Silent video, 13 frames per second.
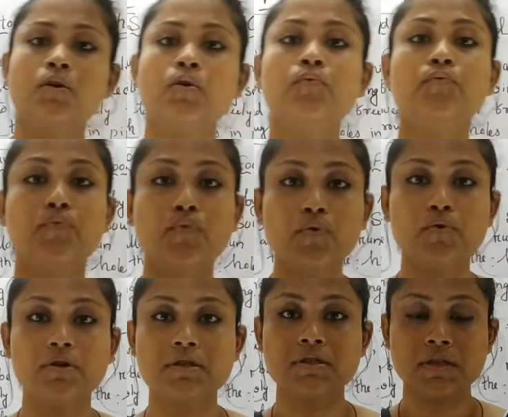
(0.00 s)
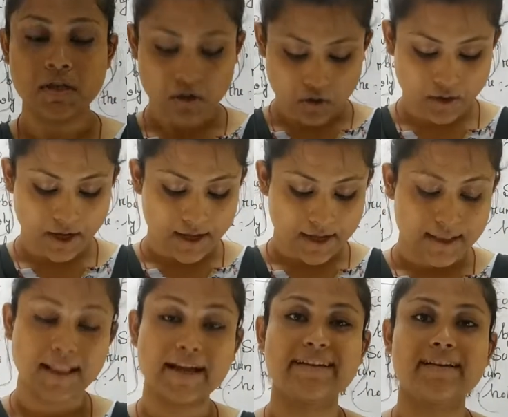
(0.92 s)
foods. Okay,
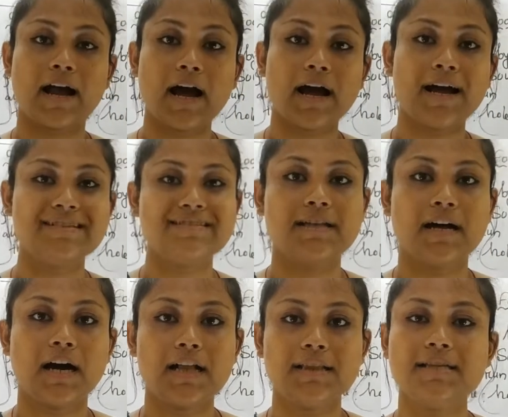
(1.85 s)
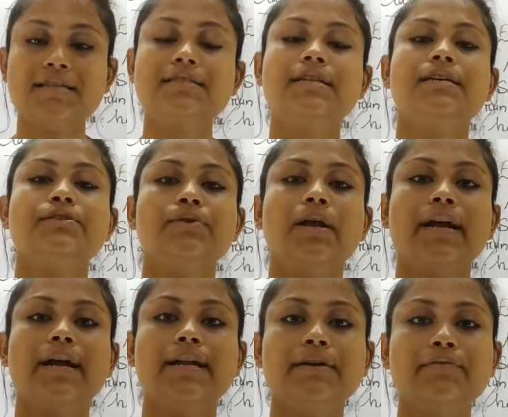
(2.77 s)
like rice, dal, these things we are
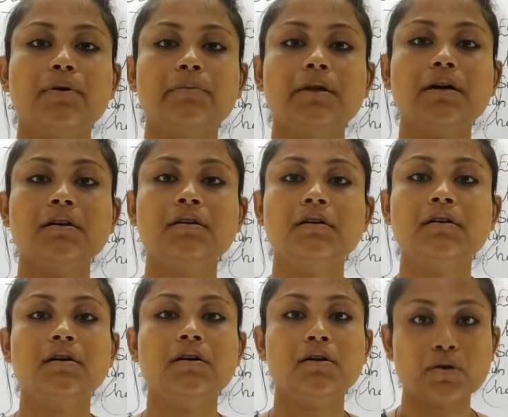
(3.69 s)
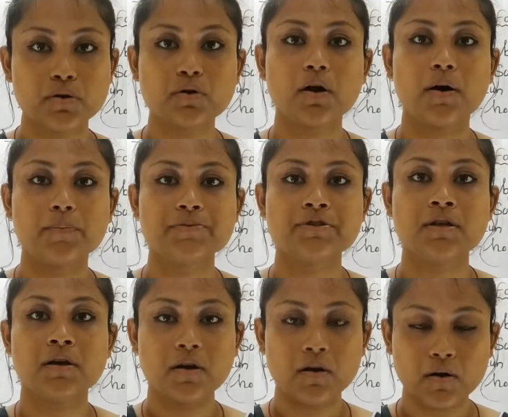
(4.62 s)
getting from the crops.